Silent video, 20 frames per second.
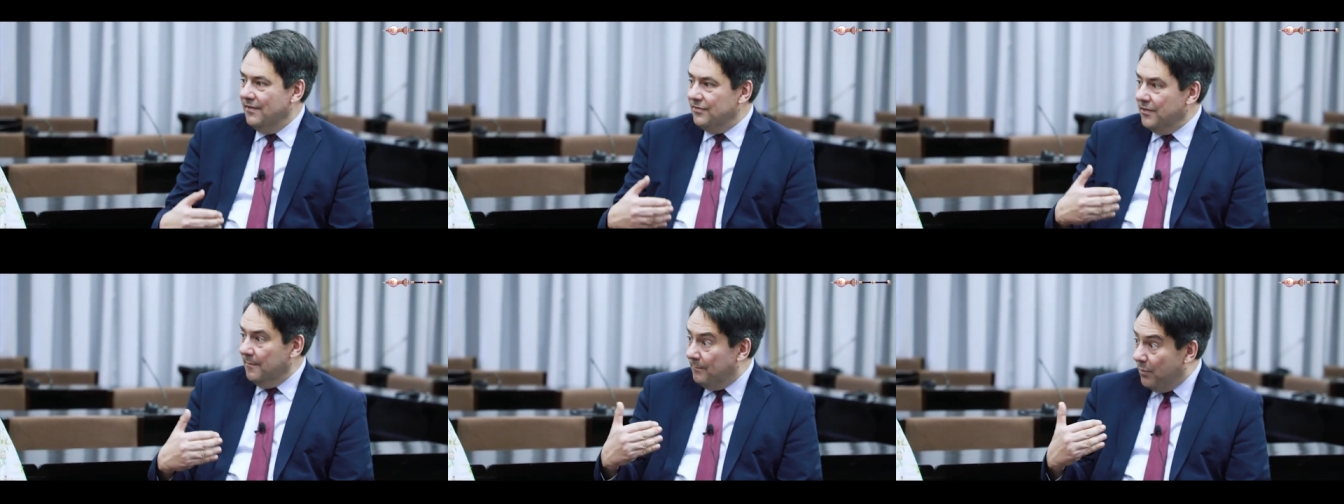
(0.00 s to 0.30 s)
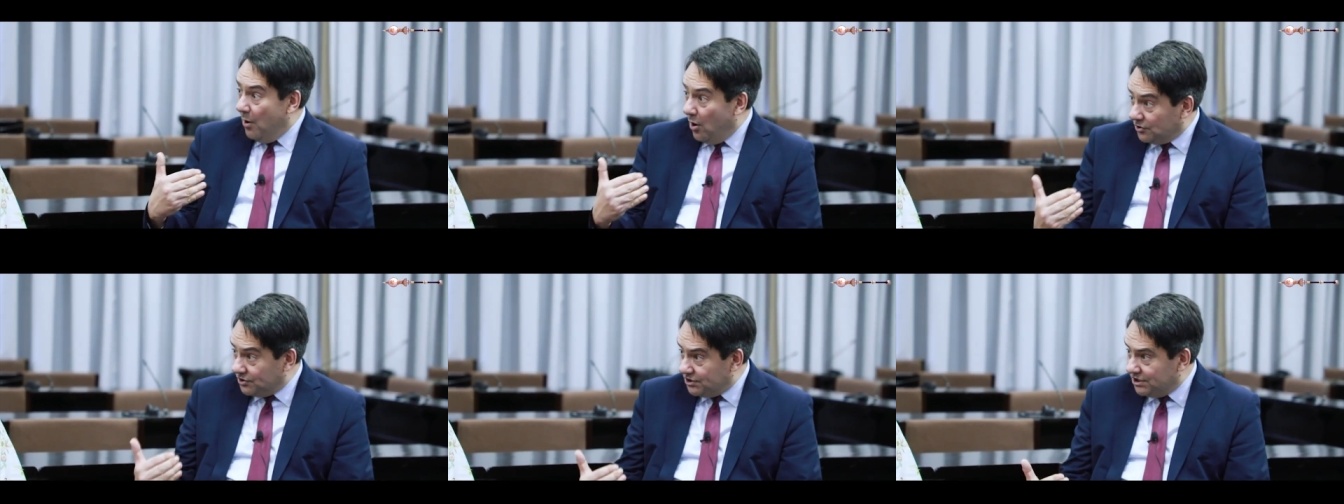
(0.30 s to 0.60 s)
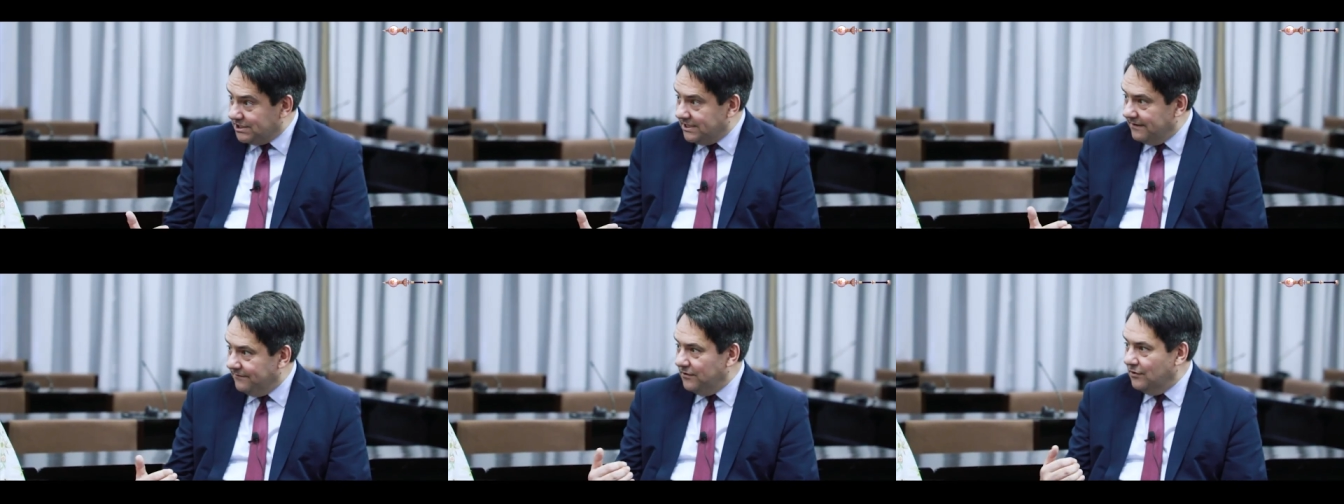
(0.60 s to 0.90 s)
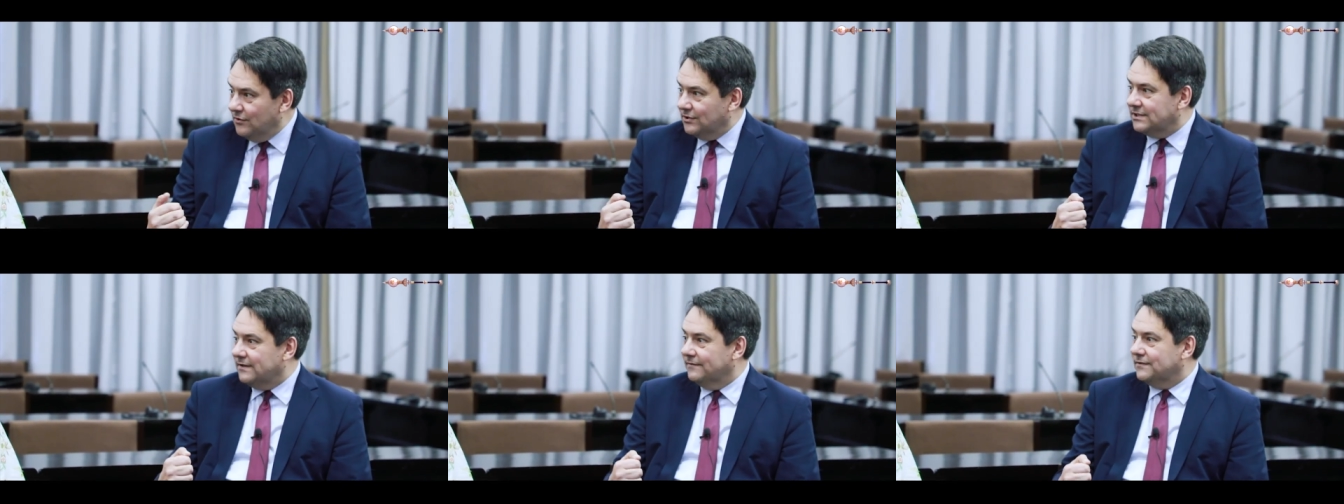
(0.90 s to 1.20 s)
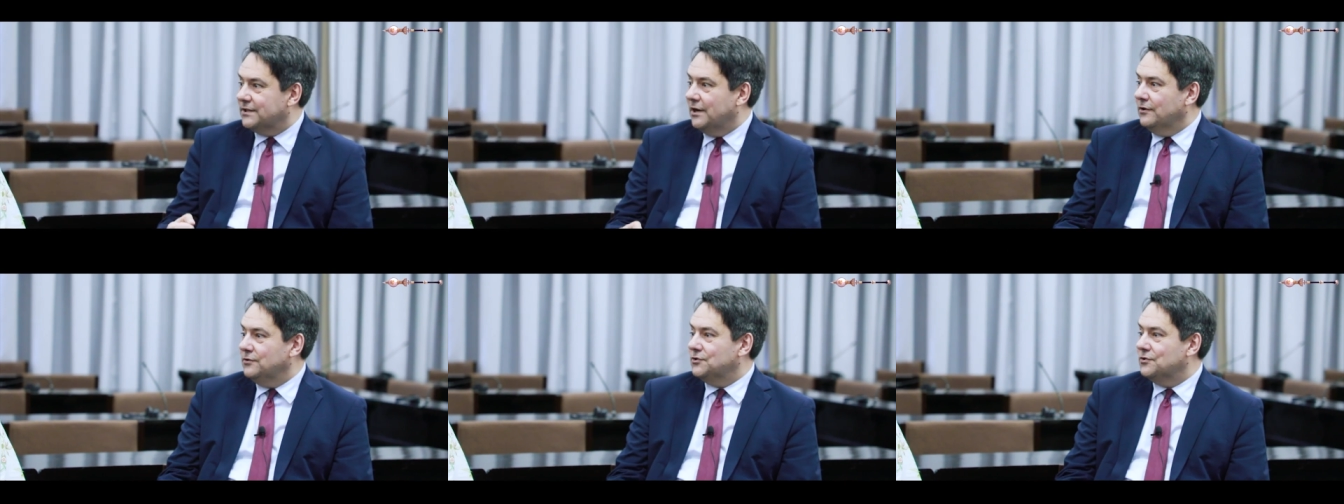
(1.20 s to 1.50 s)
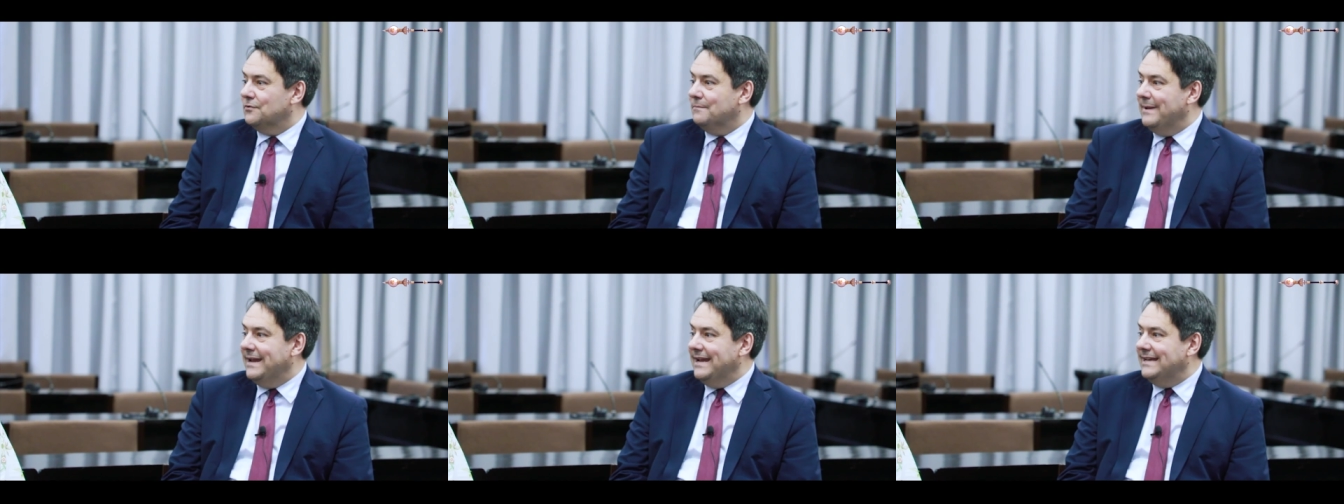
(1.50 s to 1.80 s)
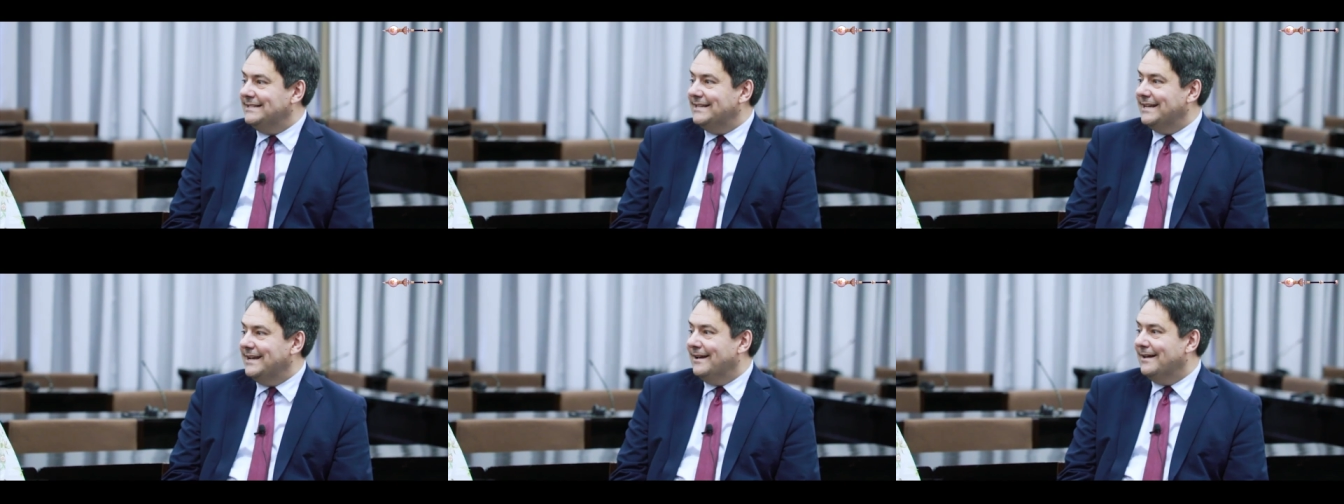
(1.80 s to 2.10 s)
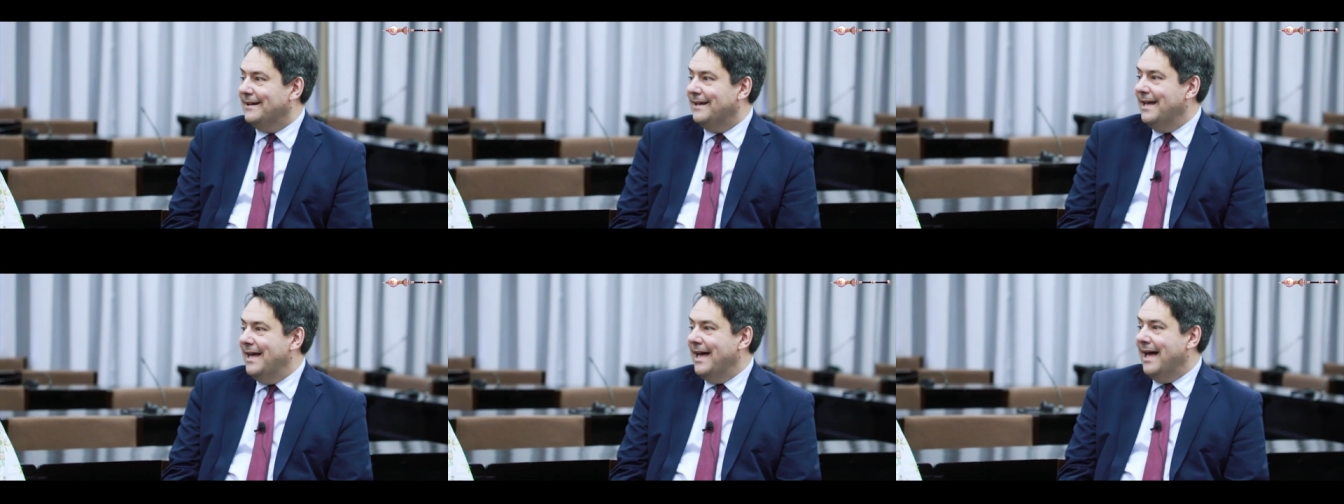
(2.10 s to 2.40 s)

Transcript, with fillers: the positive use of social media